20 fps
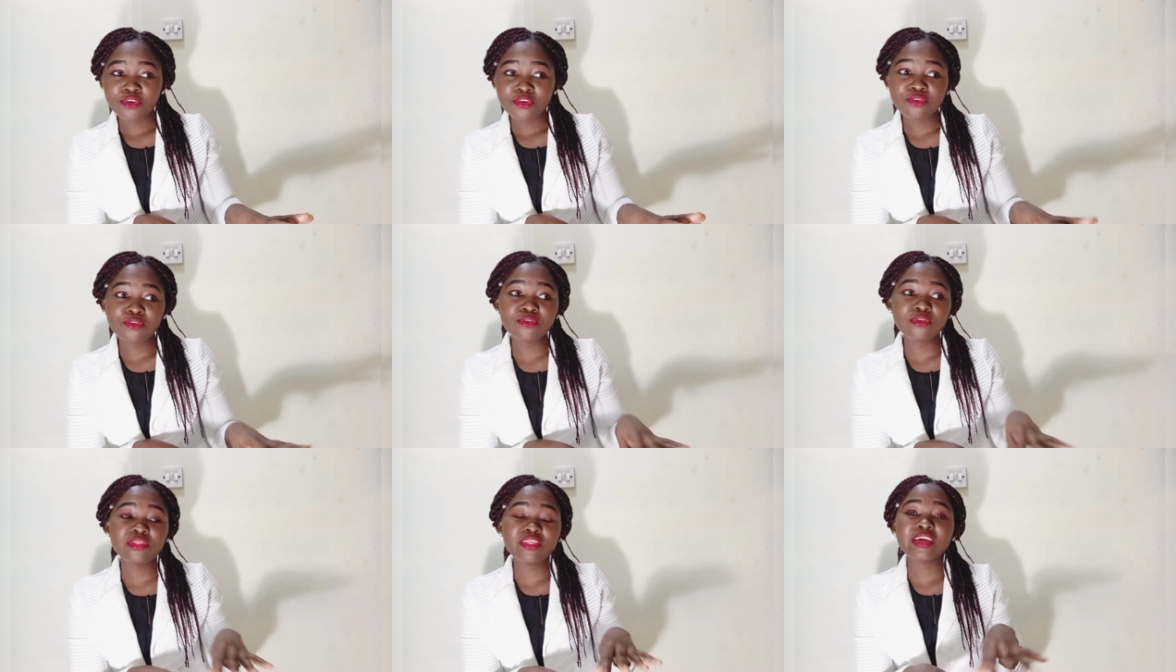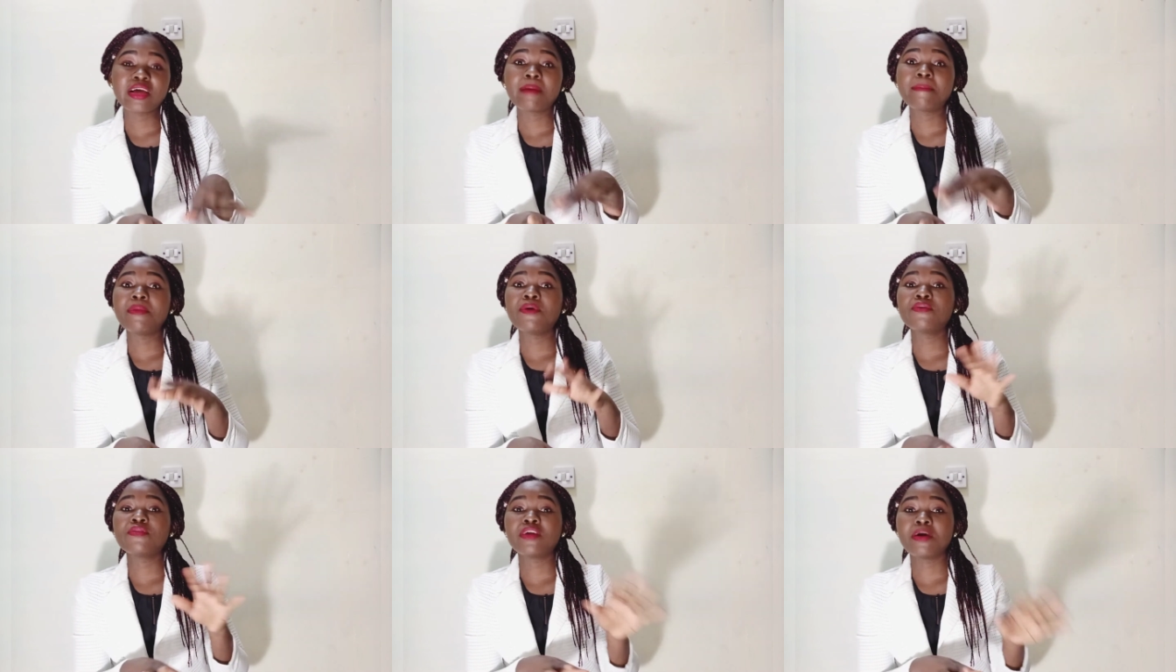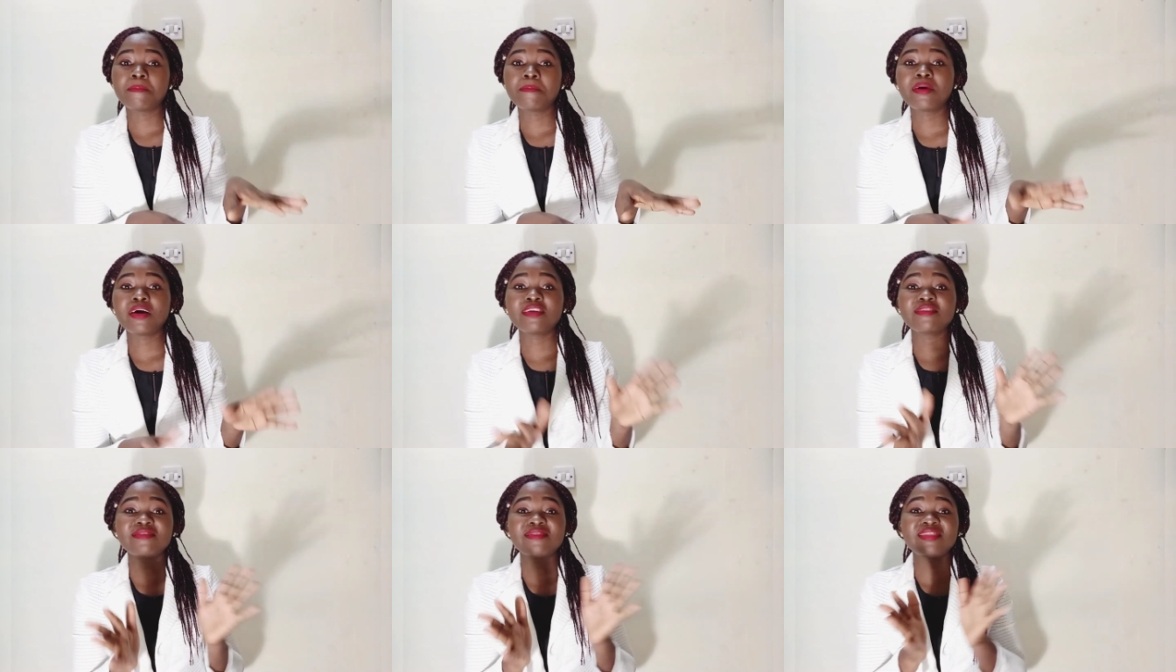don't think about the
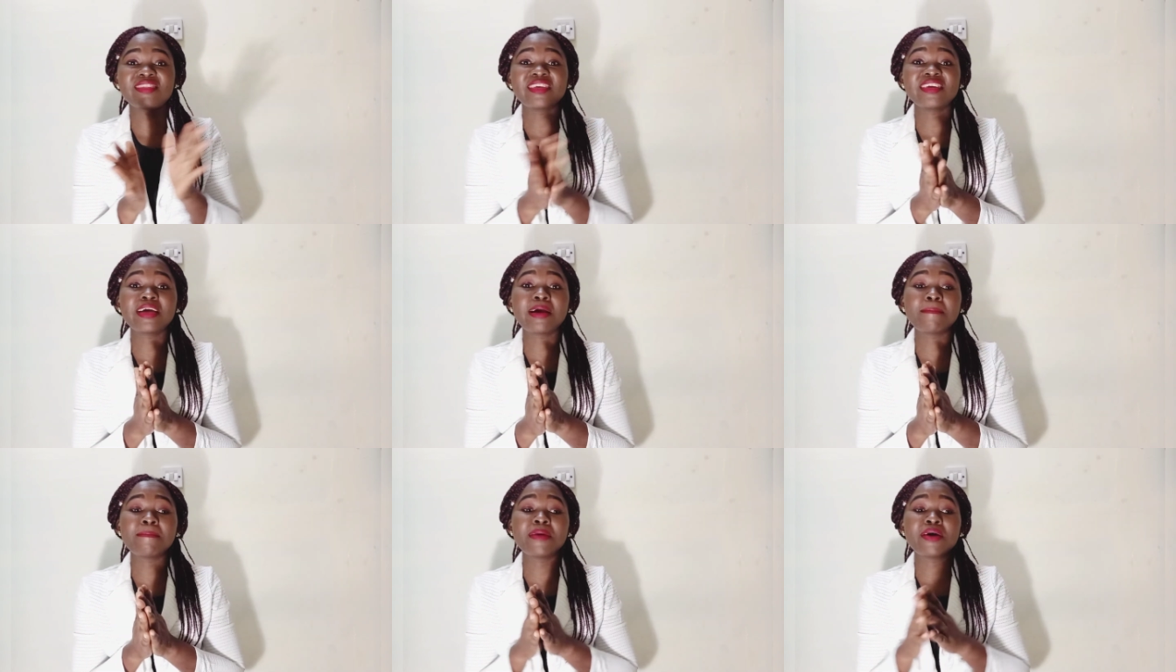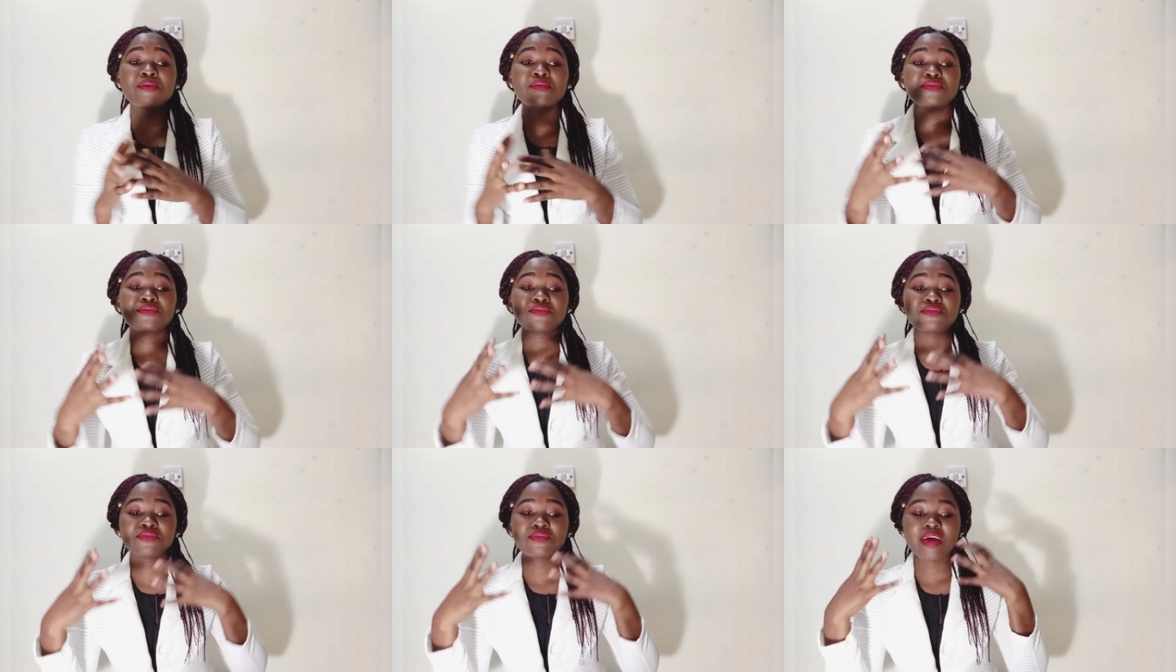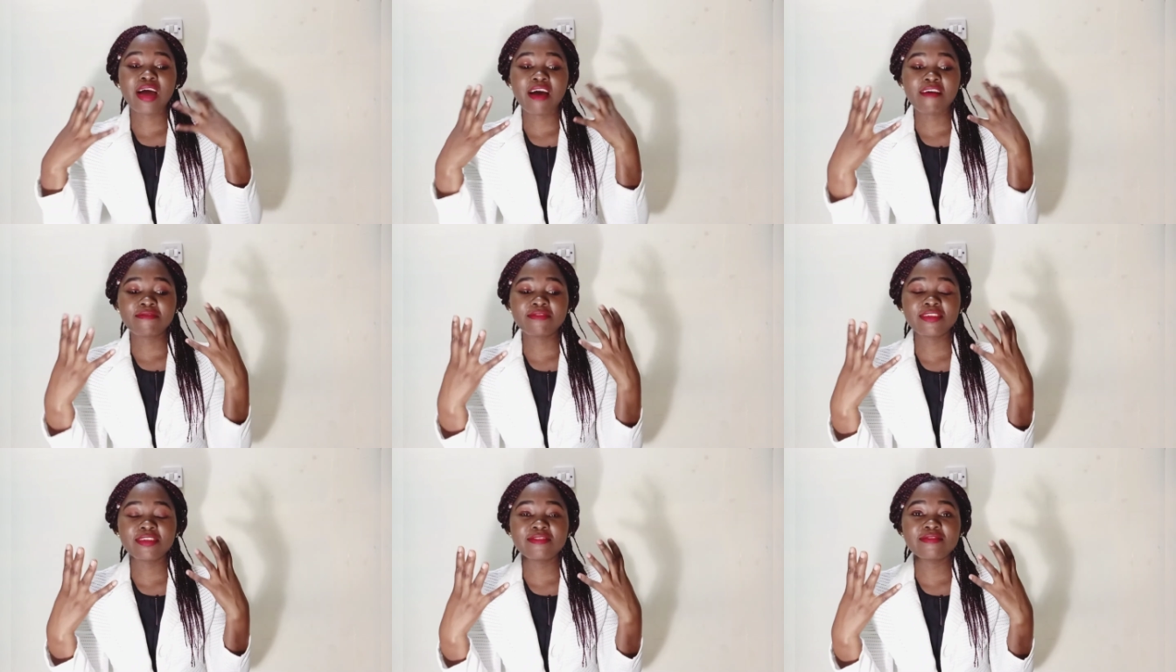past. Think about,
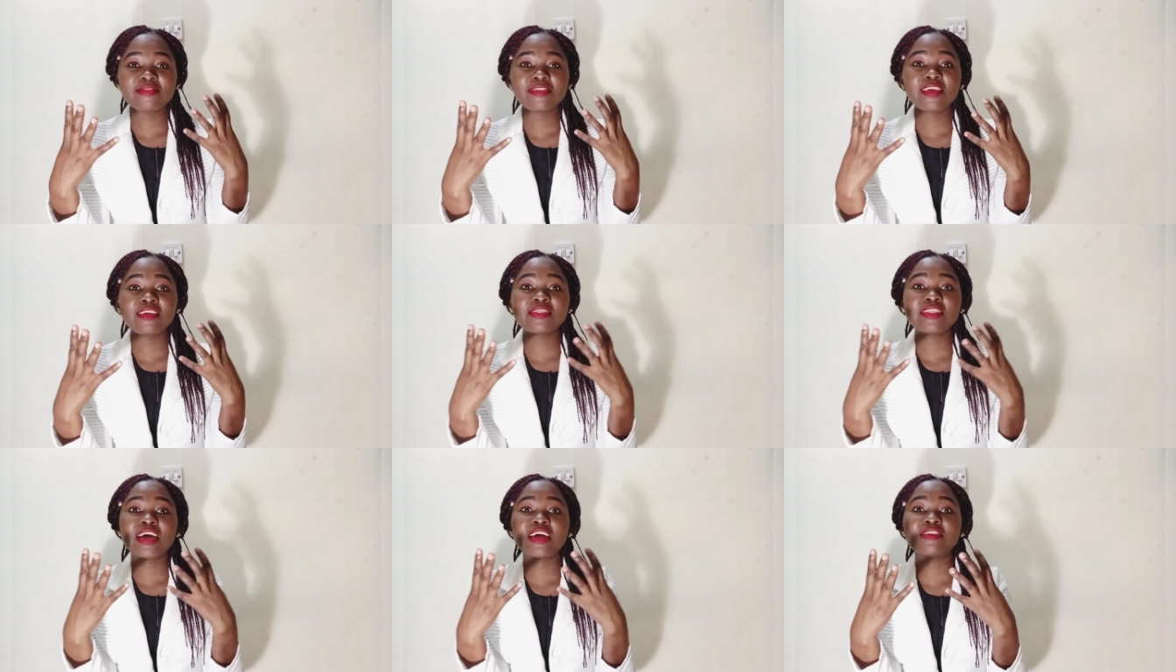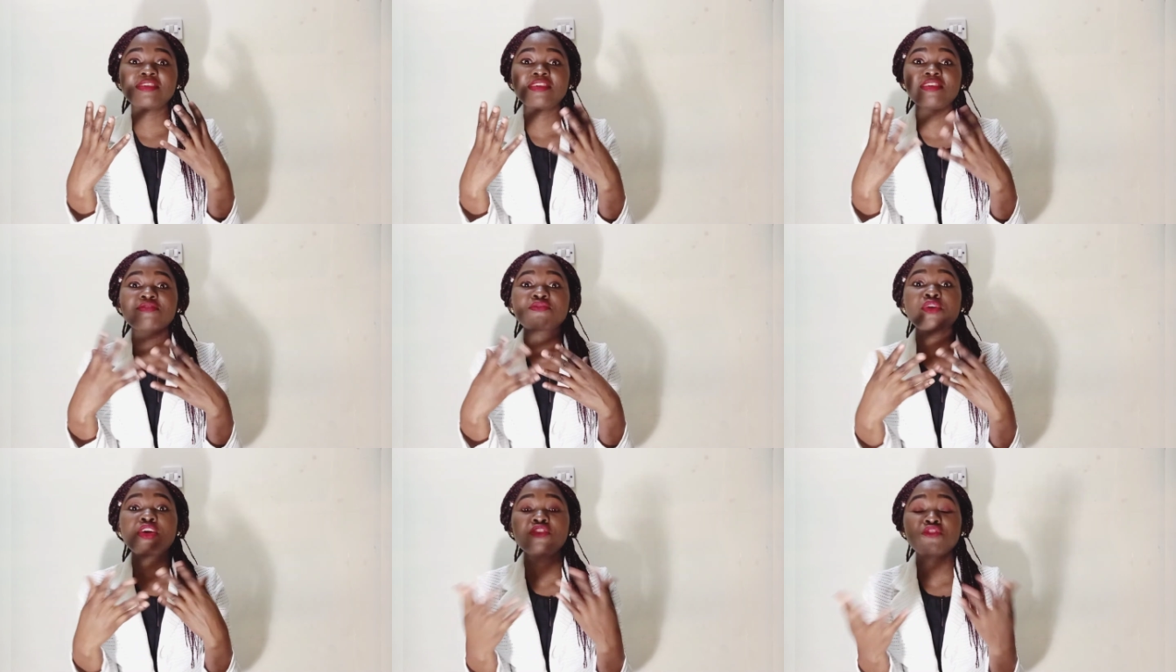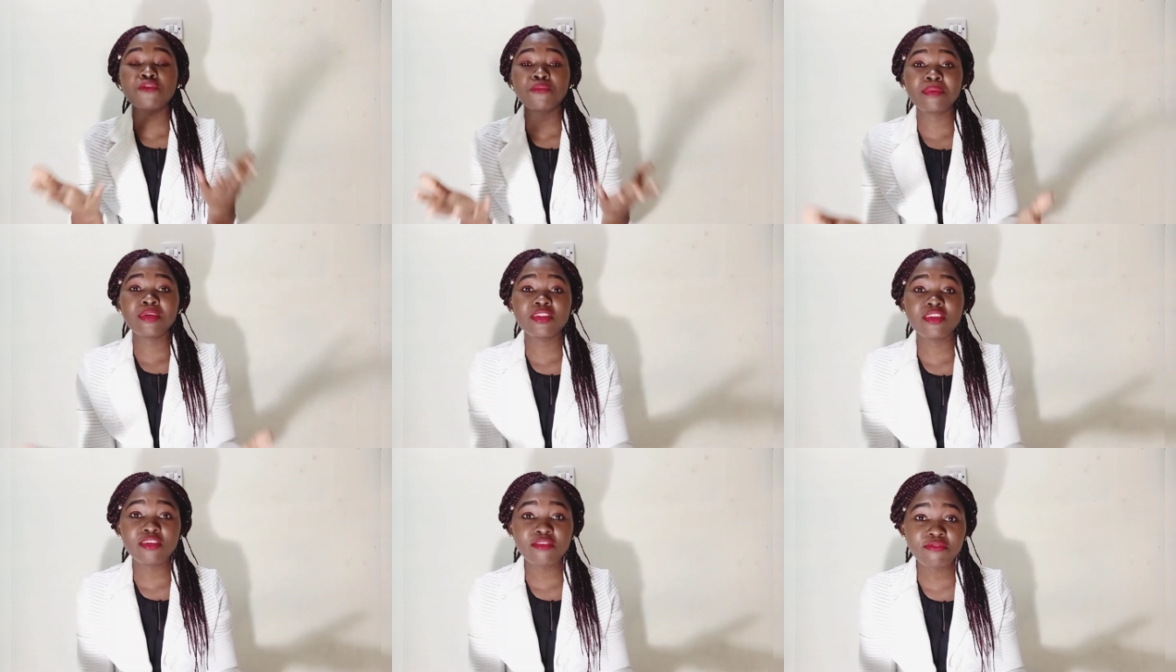have this thing that is going to
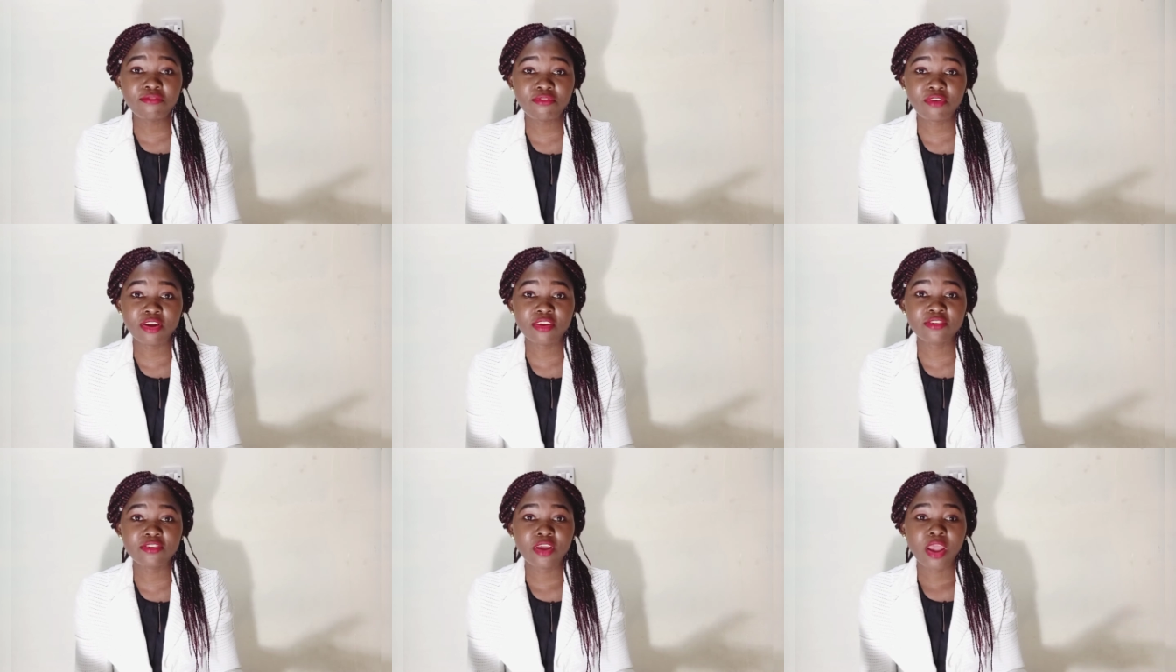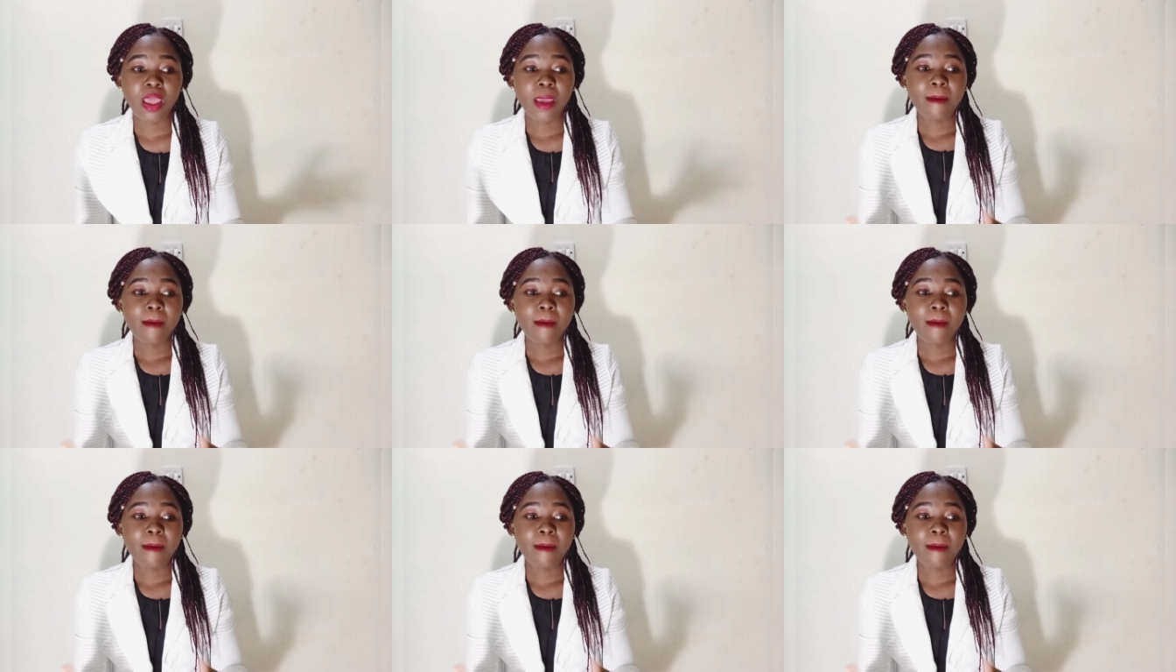be different,